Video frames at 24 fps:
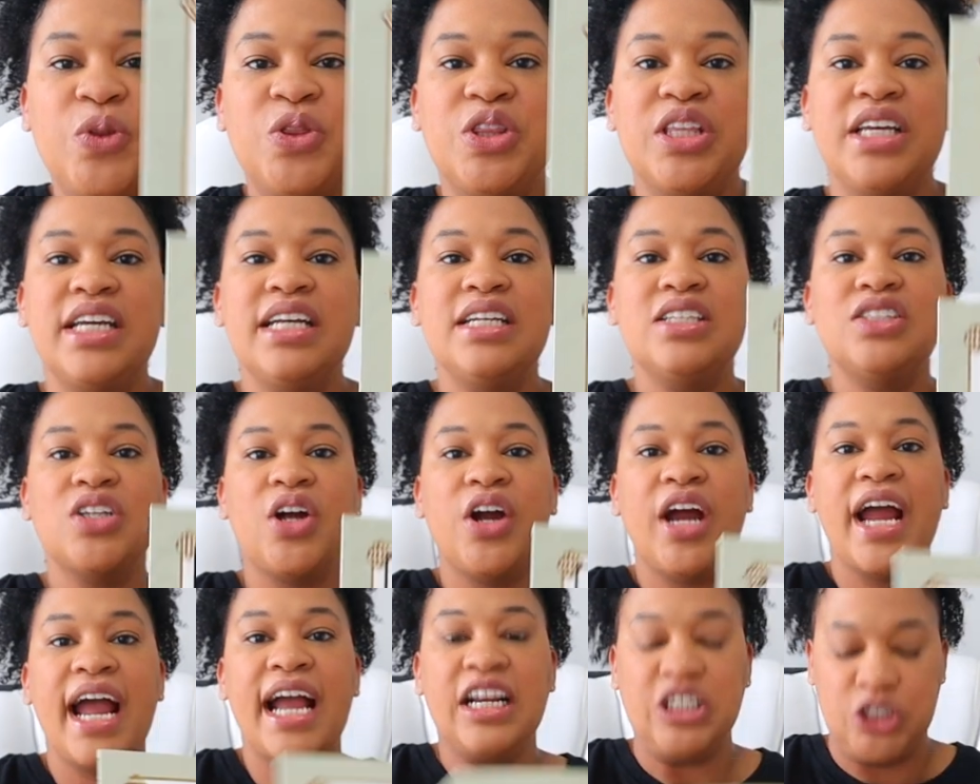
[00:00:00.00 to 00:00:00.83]
these are
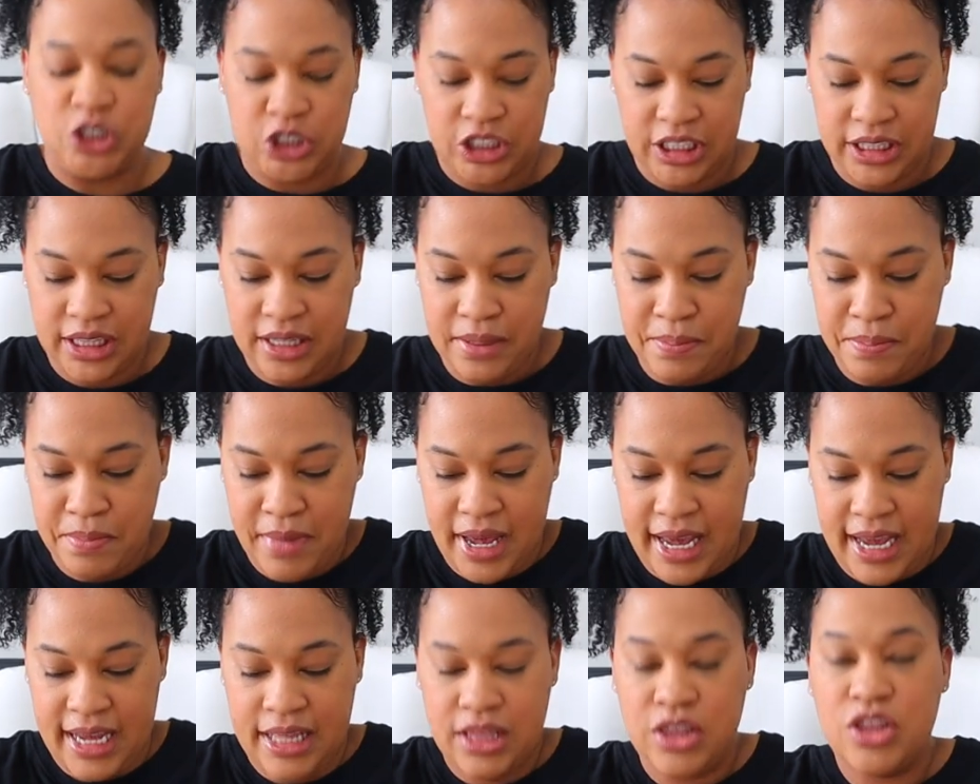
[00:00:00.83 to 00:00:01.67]
actually the
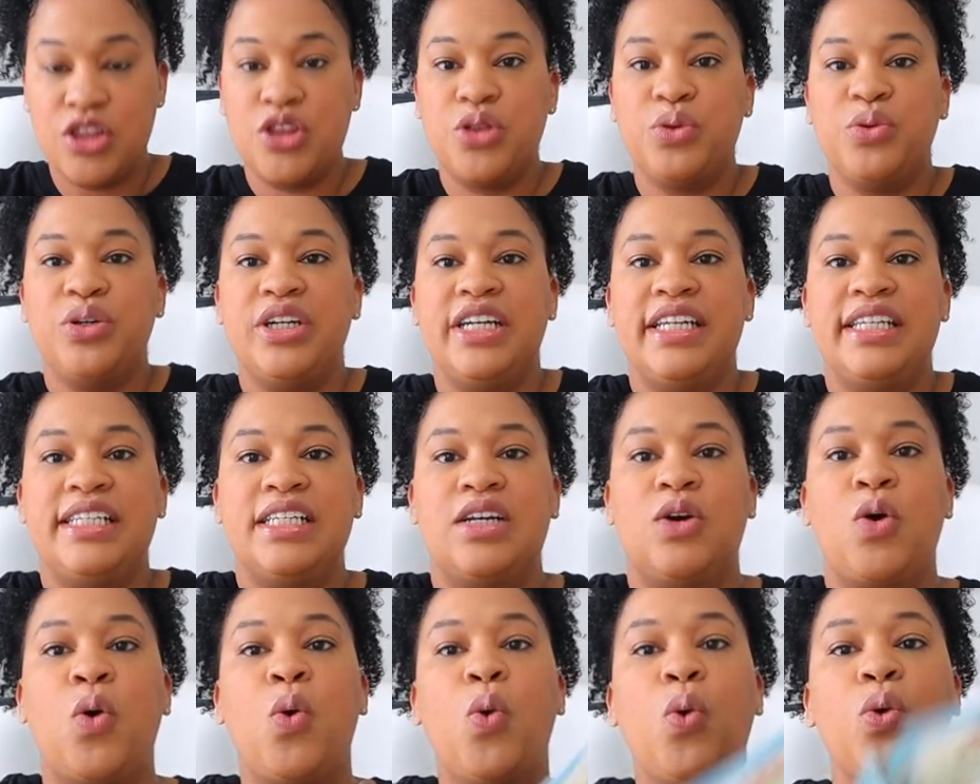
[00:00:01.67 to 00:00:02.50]
main three
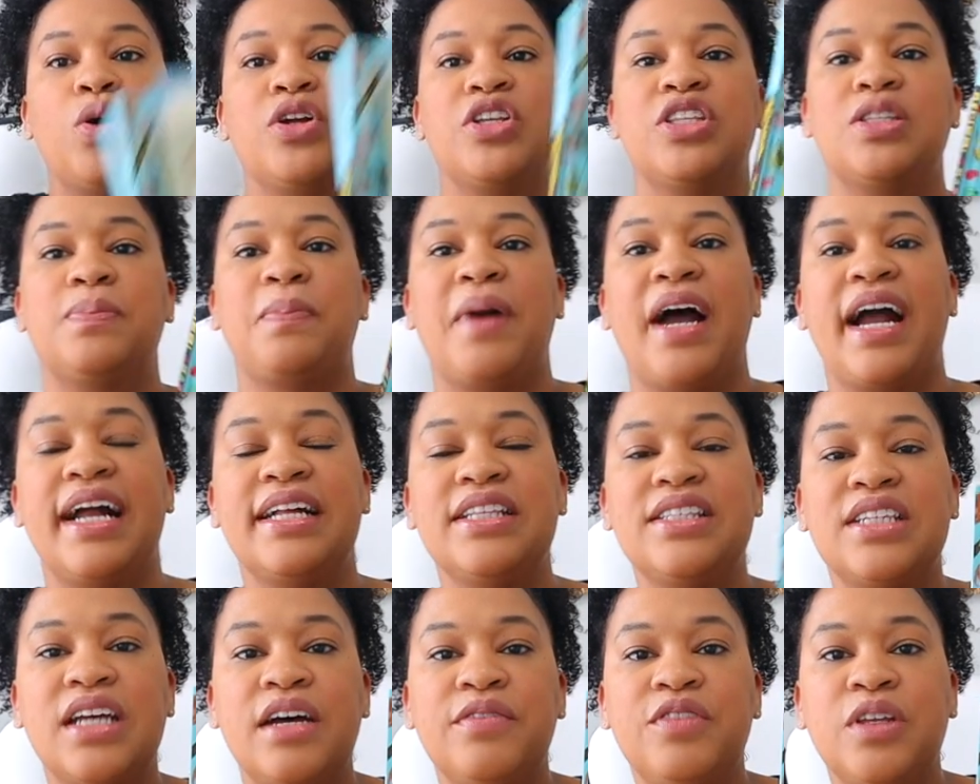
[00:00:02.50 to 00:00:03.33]
core
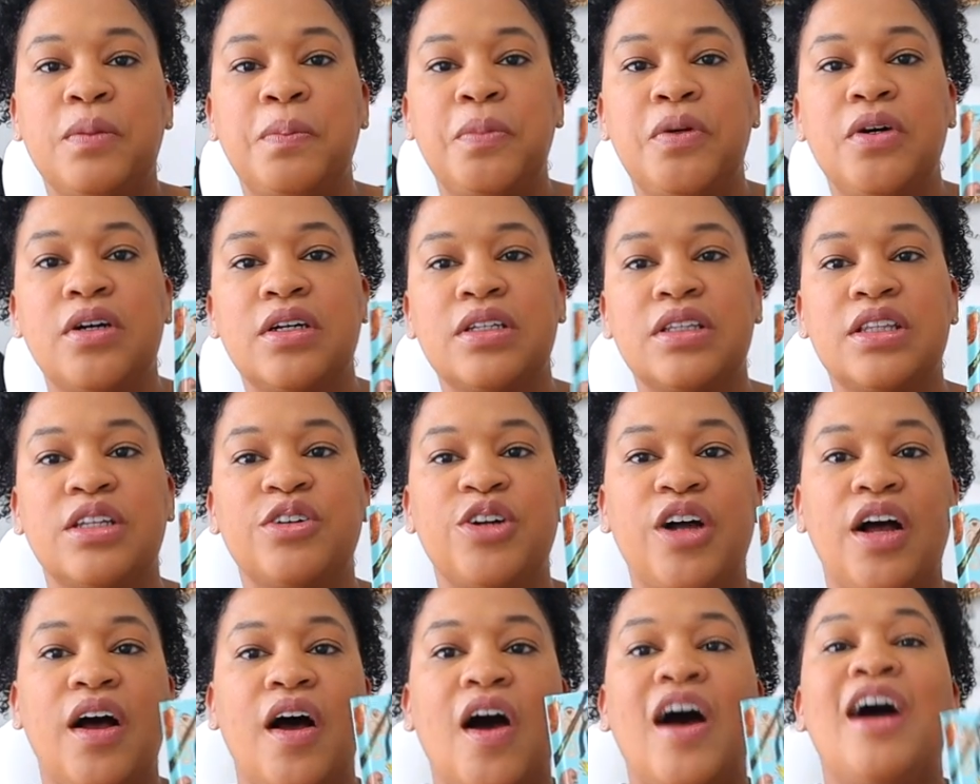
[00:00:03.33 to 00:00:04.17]
spines of the book,
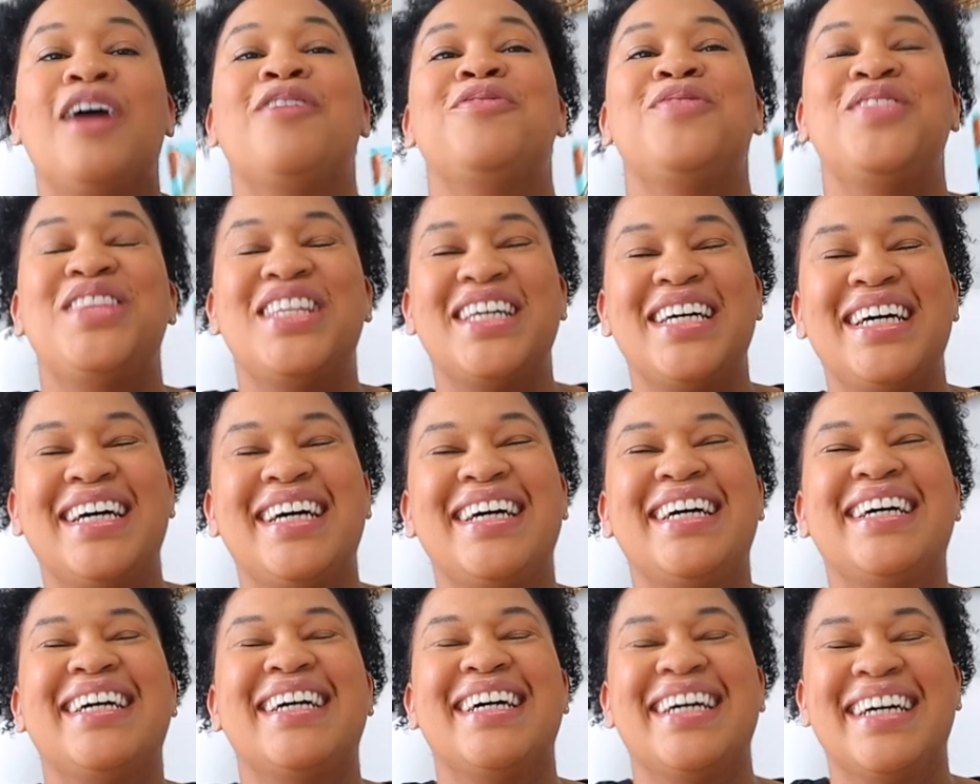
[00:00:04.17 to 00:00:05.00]
the, of
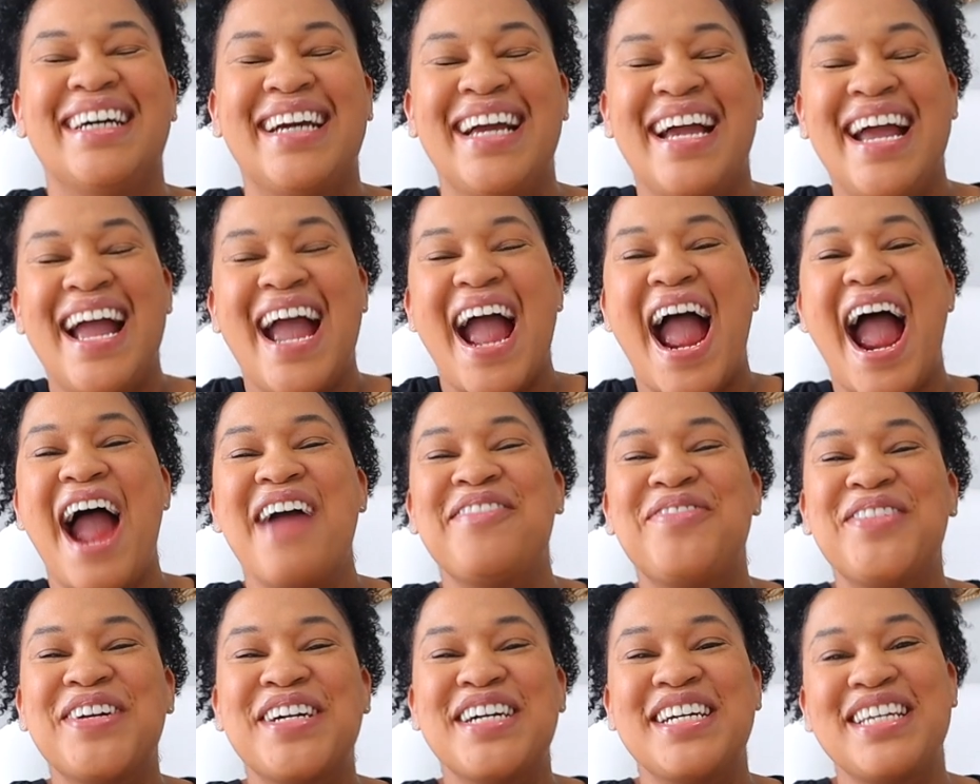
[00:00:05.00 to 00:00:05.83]
the
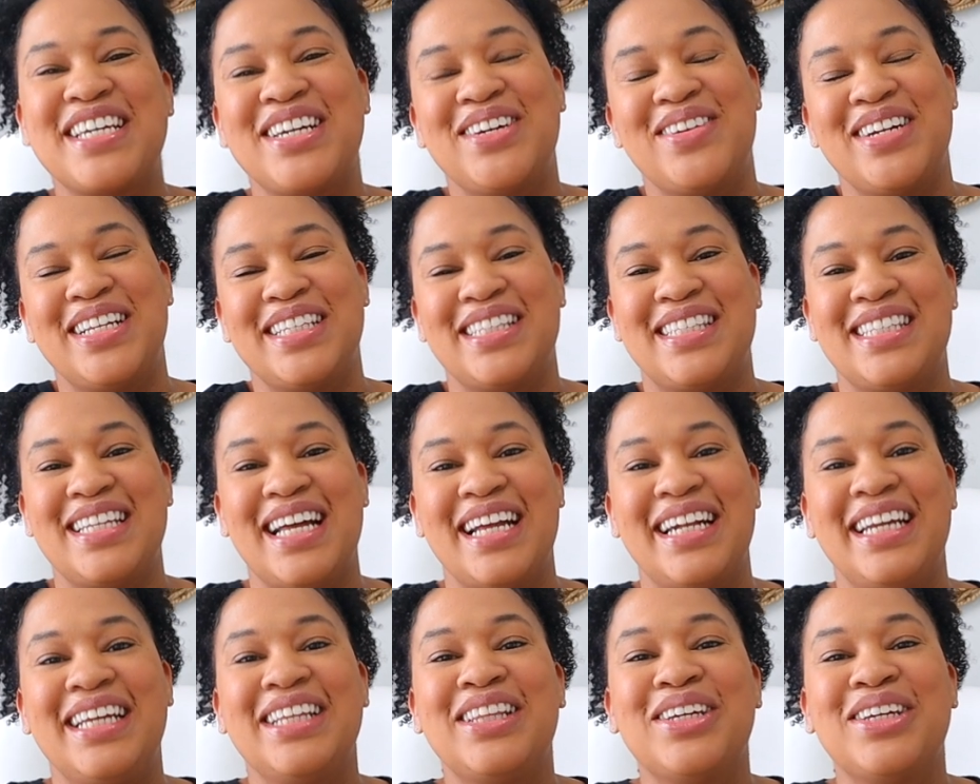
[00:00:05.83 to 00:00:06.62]
Africa unit study.